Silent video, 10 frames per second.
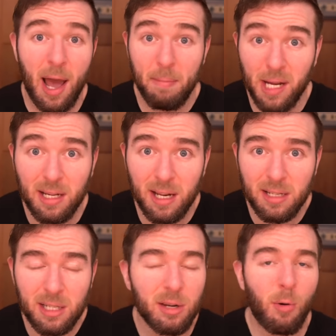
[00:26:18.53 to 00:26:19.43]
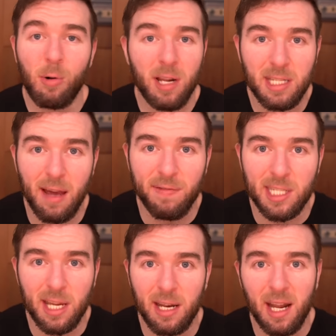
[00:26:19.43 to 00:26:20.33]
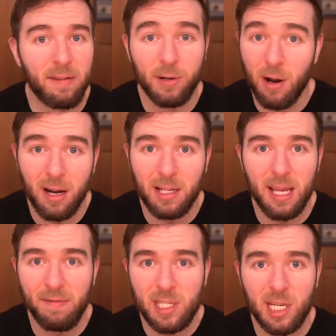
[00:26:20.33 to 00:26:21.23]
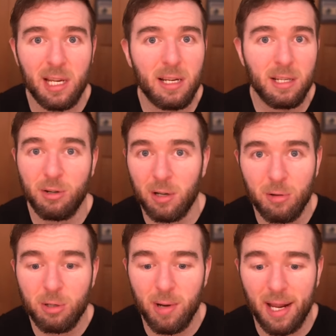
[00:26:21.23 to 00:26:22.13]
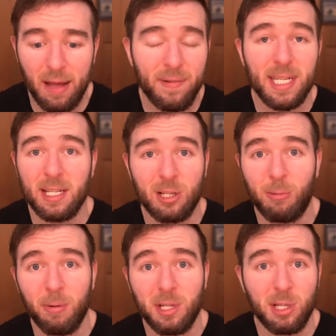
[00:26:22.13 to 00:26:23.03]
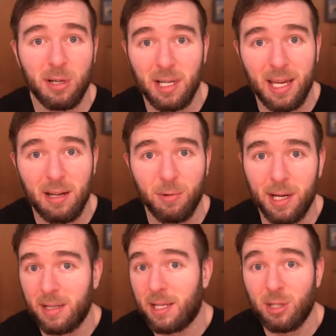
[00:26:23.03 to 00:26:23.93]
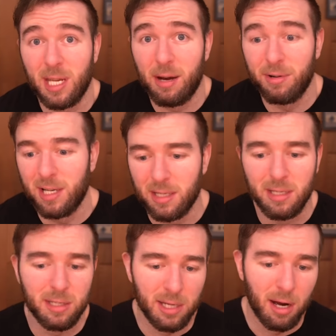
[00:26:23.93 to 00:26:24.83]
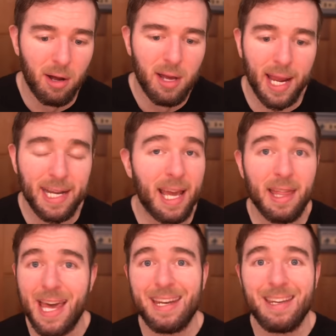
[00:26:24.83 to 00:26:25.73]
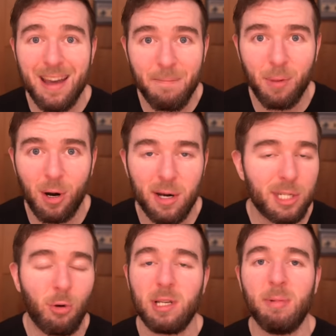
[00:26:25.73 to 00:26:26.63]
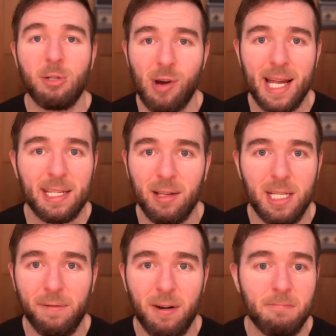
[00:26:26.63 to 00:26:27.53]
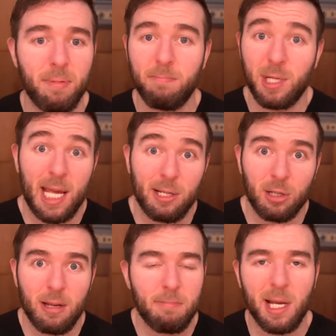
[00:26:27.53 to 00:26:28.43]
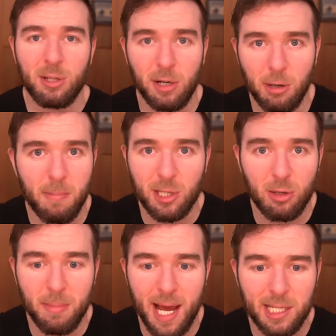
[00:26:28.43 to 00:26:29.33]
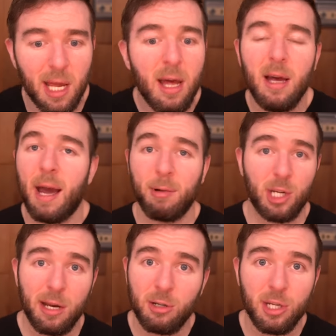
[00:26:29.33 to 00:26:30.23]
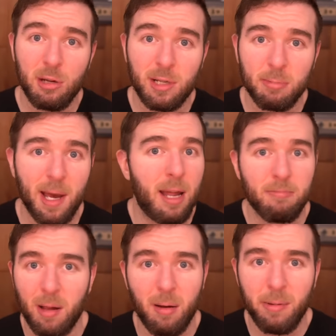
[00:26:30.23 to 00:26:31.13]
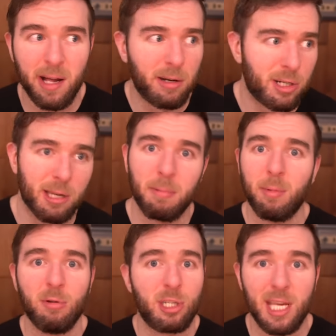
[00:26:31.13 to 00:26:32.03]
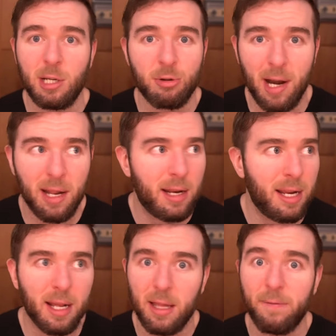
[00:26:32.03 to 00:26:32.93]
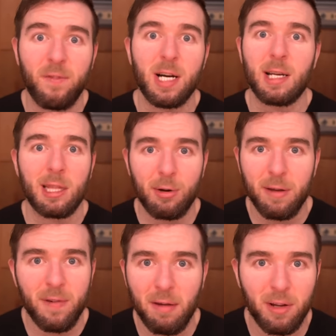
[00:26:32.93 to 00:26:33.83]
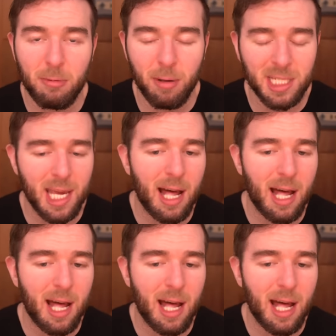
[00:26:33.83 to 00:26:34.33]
at maintenance or in a deficit. And if you're not in a deficit, you're gonna lose weight. If it's in a surplus, you're gonna gain weight. That's just how it is. So, and yeah, that number is going to be drastically different potentially based on your muscle mass, how much energy you expend, blah, blah, blah. There's some people who stay shredded eating like fucking thirty-five hundred plus